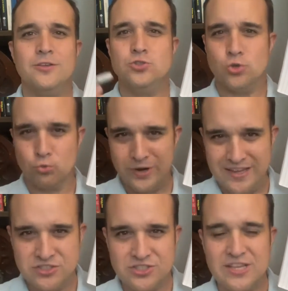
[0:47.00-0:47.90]
to
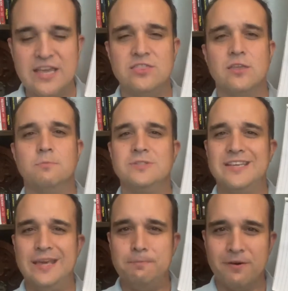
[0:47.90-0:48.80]
reinstate them to
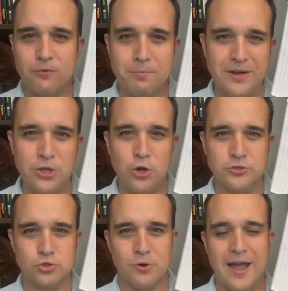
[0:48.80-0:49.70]
keep everybody on
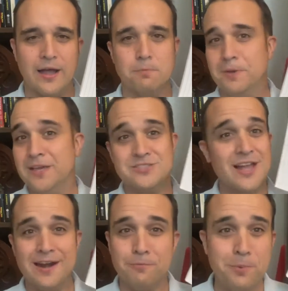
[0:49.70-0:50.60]
track because
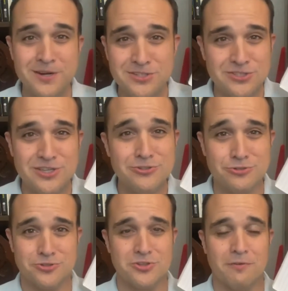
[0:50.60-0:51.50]
not everybody sees
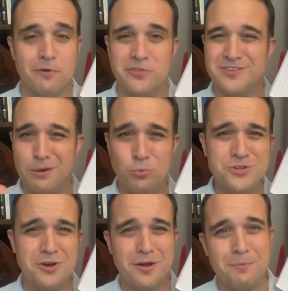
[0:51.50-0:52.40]
your stuff all the time. We
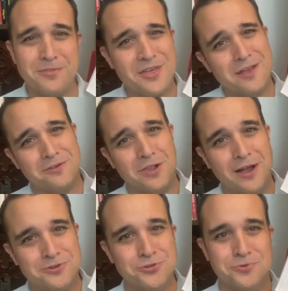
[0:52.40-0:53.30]
talk about that a
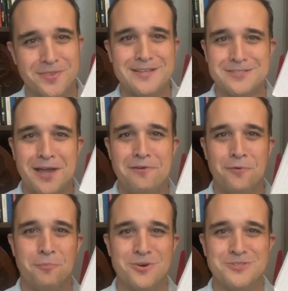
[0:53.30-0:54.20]
lot too. That's kind of
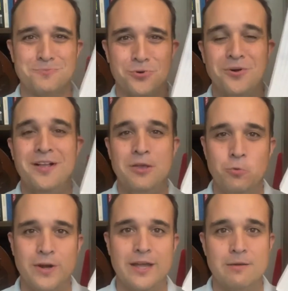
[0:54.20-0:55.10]
a principle
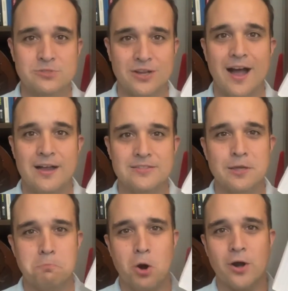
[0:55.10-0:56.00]
when it comes to
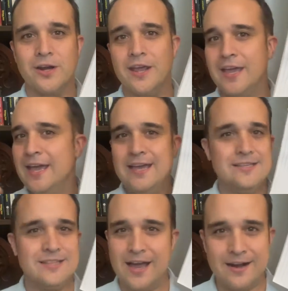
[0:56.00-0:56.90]
content marketing
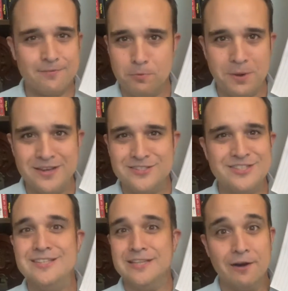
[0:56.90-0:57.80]
is not everybody
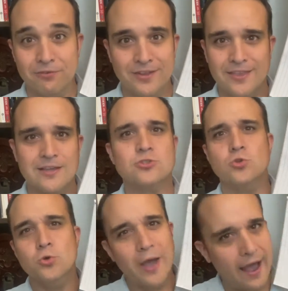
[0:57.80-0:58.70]
sees everything, so
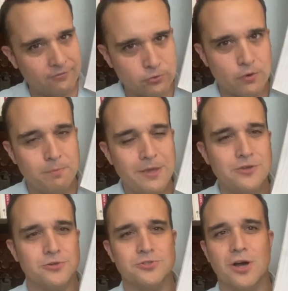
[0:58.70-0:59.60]
you have to repeat
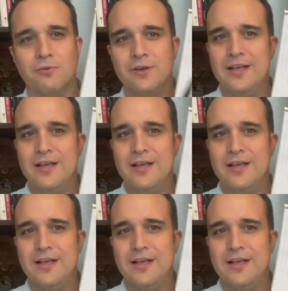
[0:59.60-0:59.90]
yourself.